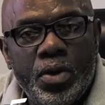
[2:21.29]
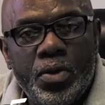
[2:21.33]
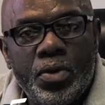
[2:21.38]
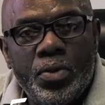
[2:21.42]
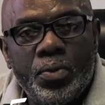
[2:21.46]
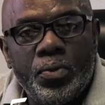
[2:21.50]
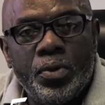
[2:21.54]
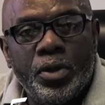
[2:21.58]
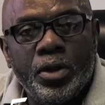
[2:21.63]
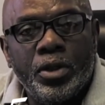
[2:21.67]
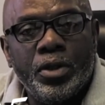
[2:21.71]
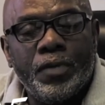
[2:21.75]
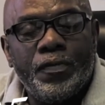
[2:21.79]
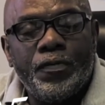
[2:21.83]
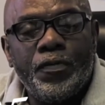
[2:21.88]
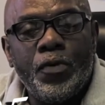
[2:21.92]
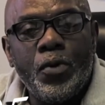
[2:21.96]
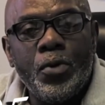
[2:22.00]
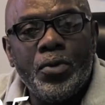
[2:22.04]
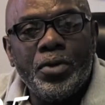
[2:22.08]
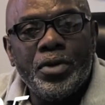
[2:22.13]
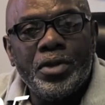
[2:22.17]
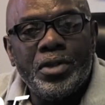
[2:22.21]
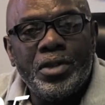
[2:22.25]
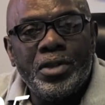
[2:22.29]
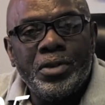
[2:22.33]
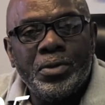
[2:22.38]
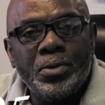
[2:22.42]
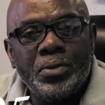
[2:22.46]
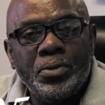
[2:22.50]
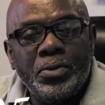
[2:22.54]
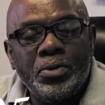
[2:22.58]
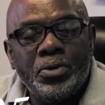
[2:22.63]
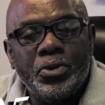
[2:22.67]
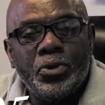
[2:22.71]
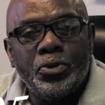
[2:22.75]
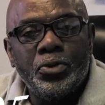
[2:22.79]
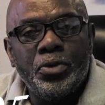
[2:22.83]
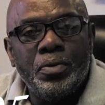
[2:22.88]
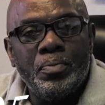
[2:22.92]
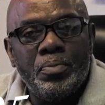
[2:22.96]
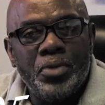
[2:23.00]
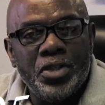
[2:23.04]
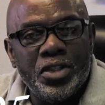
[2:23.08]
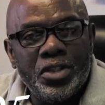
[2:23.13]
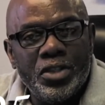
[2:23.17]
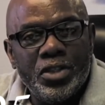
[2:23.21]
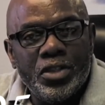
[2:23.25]
We look forward to doing
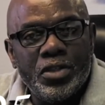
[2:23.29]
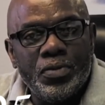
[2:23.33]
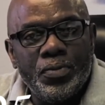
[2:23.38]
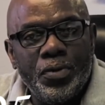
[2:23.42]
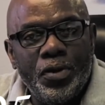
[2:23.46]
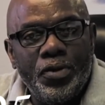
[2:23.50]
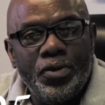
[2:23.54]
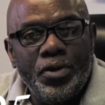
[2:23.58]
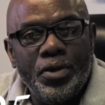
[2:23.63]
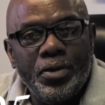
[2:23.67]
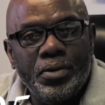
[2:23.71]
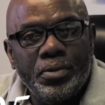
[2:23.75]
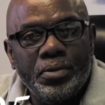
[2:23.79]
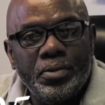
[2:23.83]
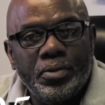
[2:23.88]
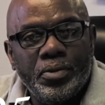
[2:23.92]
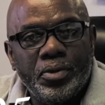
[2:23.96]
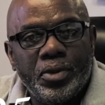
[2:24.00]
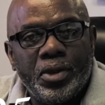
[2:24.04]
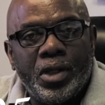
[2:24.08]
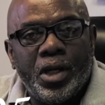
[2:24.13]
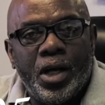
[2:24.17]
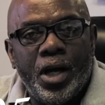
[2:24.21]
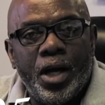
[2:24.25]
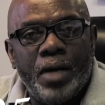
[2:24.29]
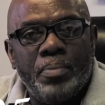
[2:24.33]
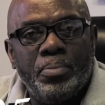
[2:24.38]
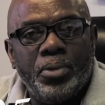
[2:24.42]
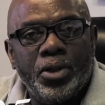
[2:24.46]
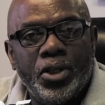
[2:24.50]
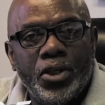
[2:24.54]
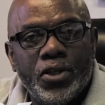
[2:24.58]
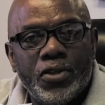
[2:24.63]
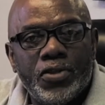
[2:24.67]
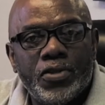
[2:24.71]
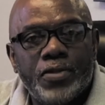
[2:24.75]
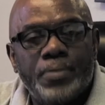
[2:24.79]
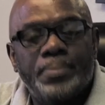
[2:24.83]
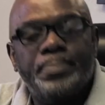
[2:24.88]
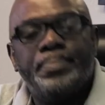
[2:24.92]
business with you. God bless.